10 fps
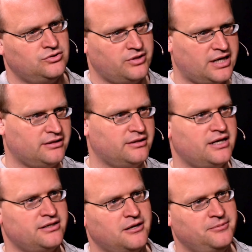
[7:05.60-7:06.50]

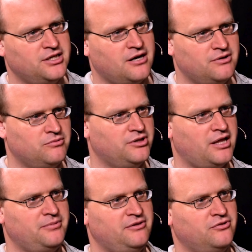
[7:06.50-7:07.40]
that nubby cover, would
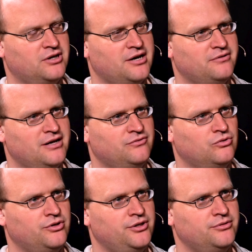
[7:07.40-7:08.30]
that be for kind of
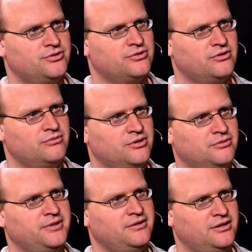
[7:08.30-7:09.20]
outdoor use, or would
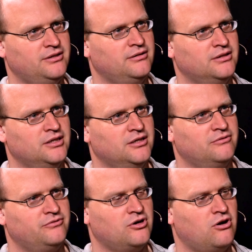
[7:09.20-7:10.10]
it be
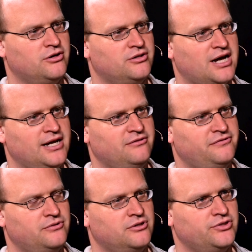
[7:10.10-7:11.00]
for hard tile
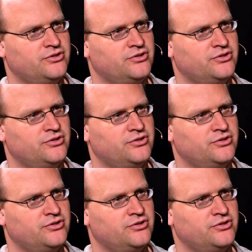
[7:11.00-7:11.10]
floors?